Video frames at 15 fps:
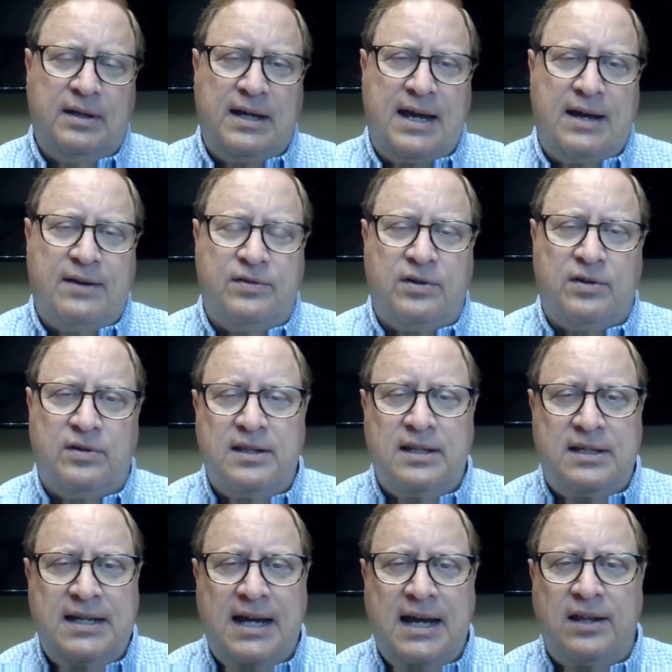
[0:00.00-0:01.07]
after the
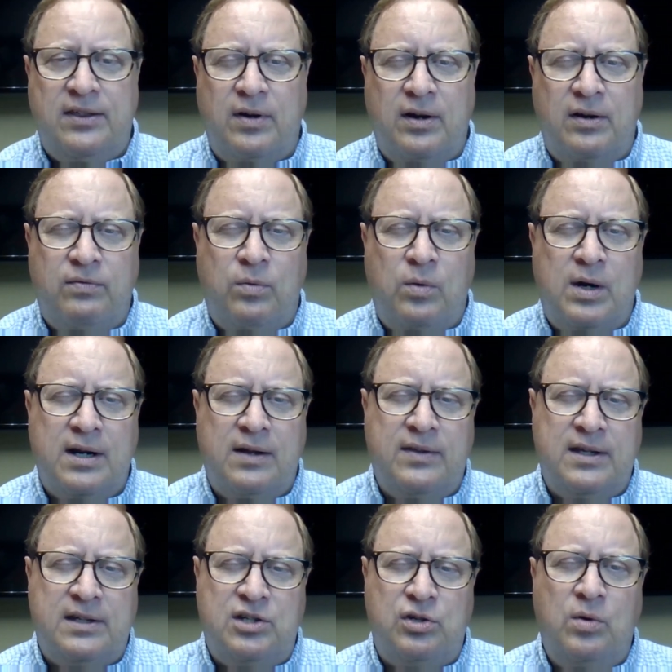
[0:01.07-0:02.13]
death of one of
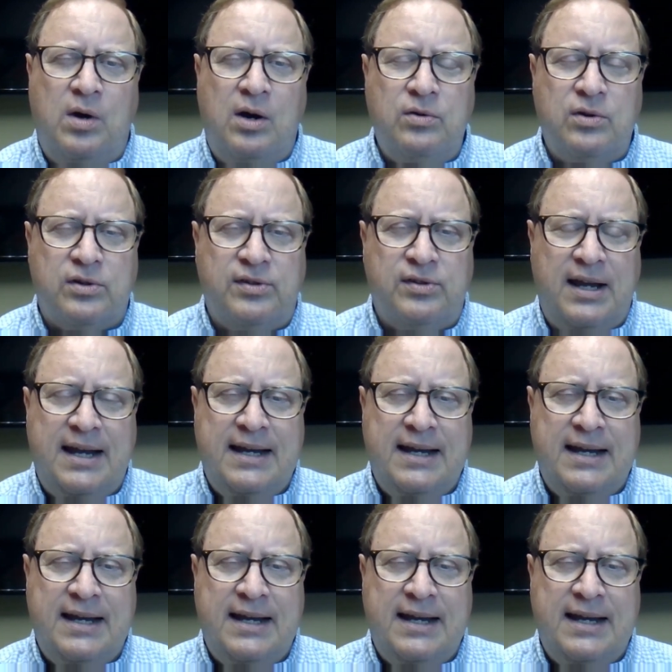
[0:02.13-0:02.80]
the two owners.